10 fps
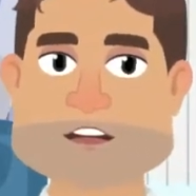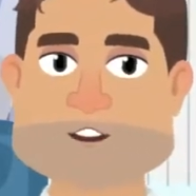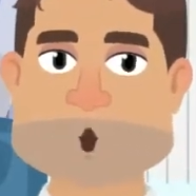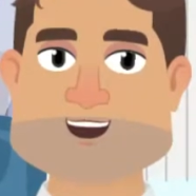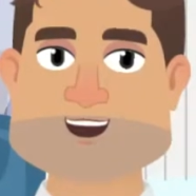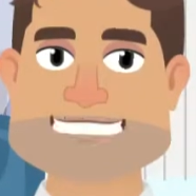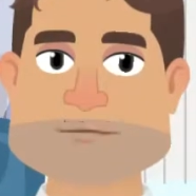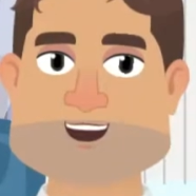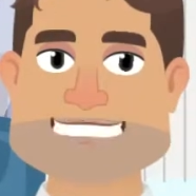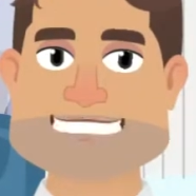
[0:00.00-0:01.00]
So now
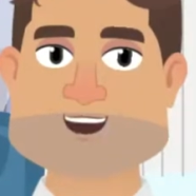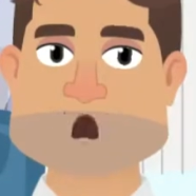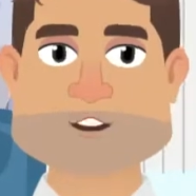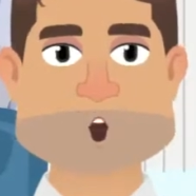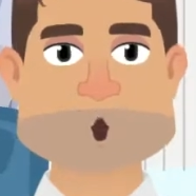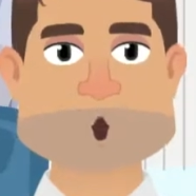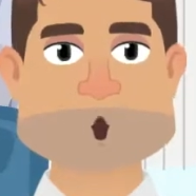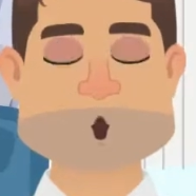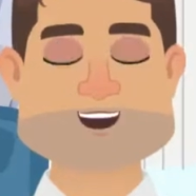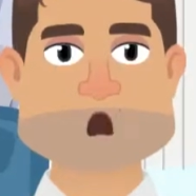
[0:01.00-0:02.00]
you might be wondering,
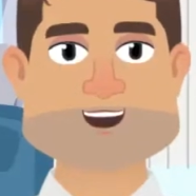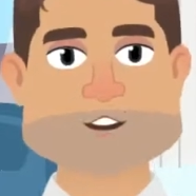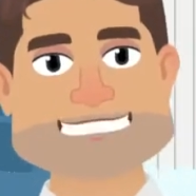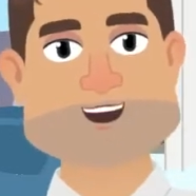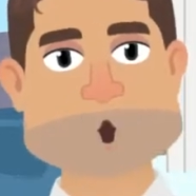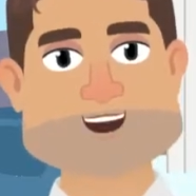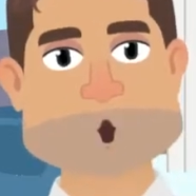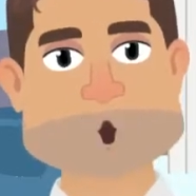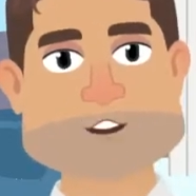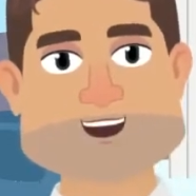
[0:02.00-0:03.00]
well, why the heck
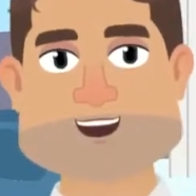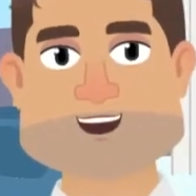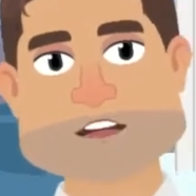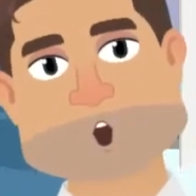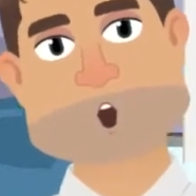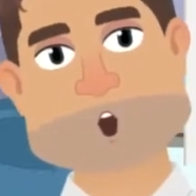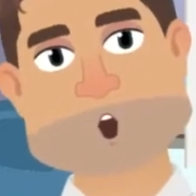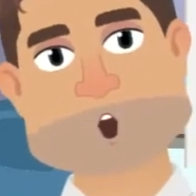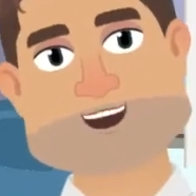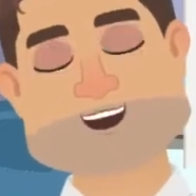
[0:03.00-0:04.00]
hydrojet if there are
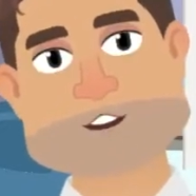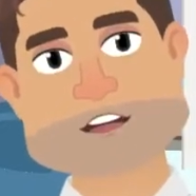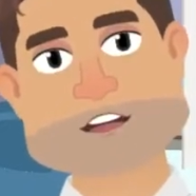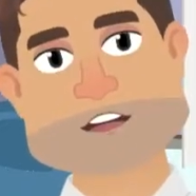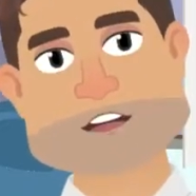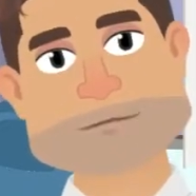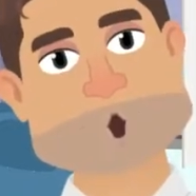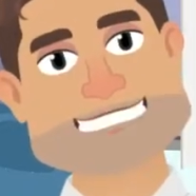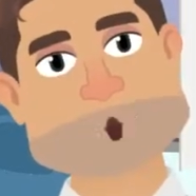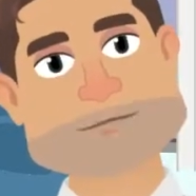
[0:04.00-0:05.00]
risks?
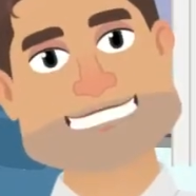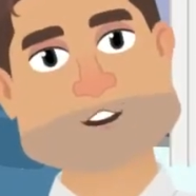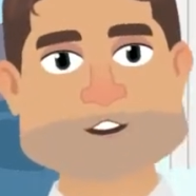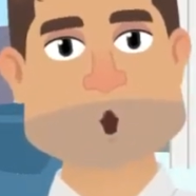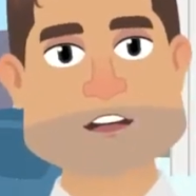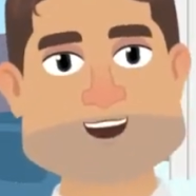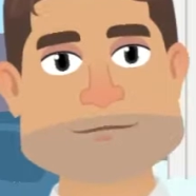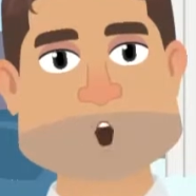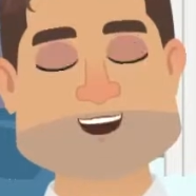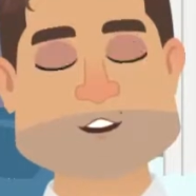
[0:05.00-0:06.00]
Well, because the
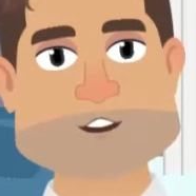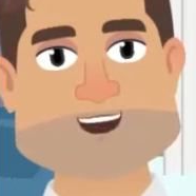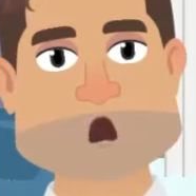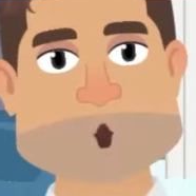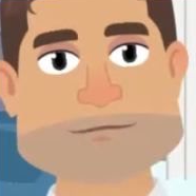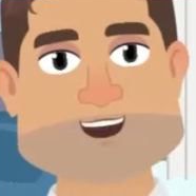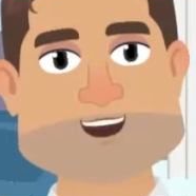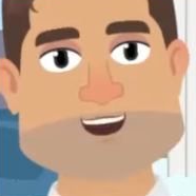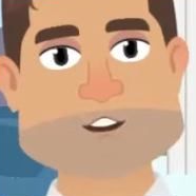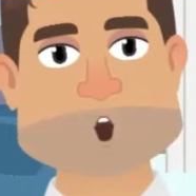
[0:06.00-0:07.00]
risks of
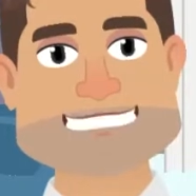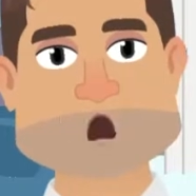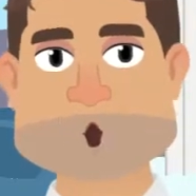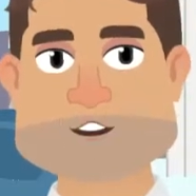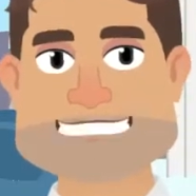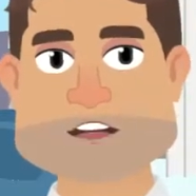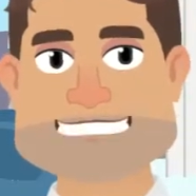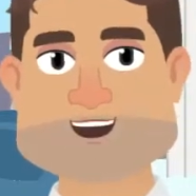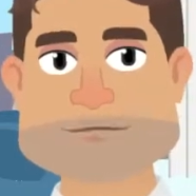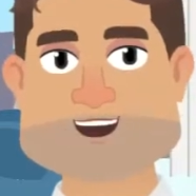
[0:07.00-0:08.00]
not
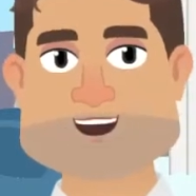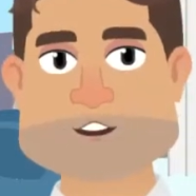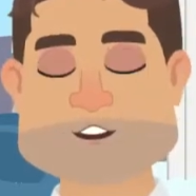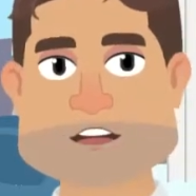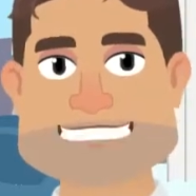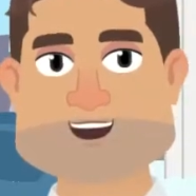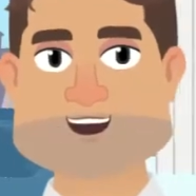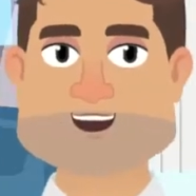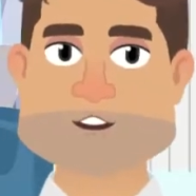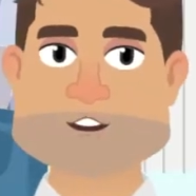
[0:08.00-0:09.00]
hydrojetting are much
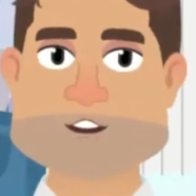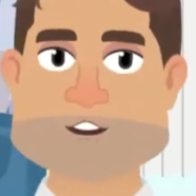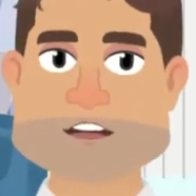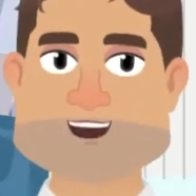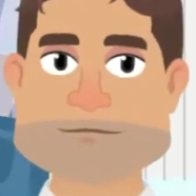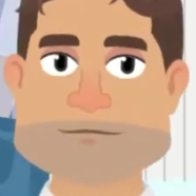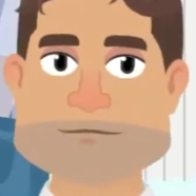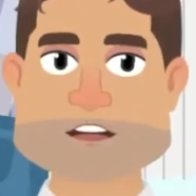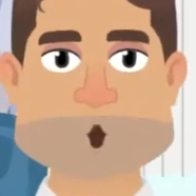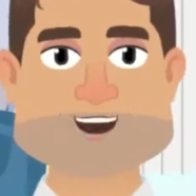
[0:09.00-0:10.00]
bigger and
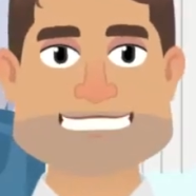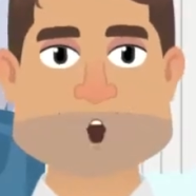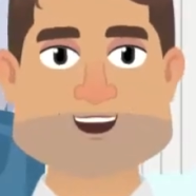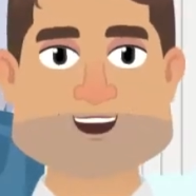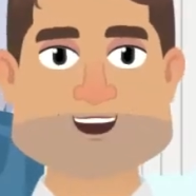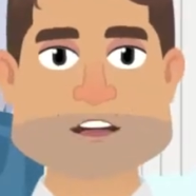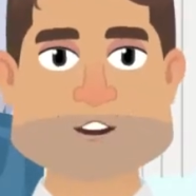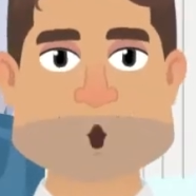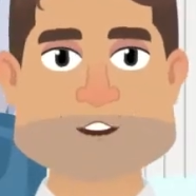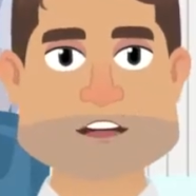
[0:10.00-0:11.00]
more
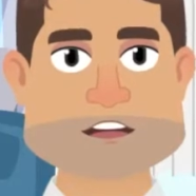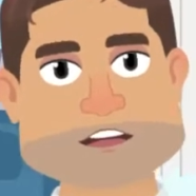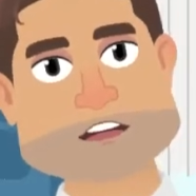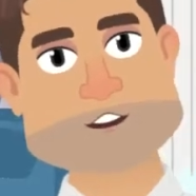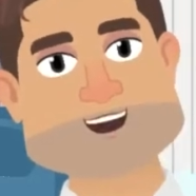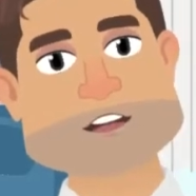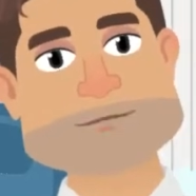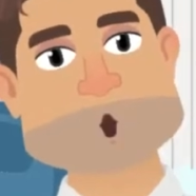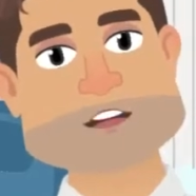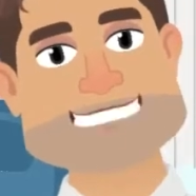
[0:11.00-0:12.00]
expensive than those
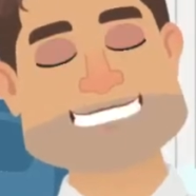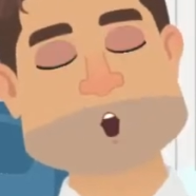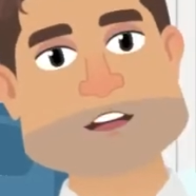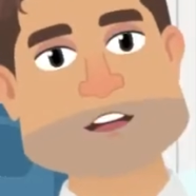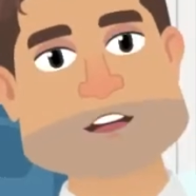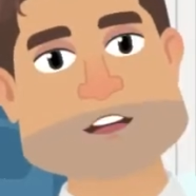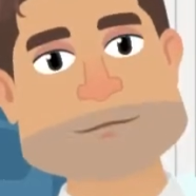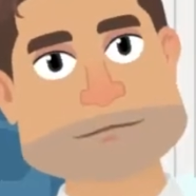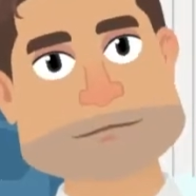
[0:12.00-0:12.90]
of doing so.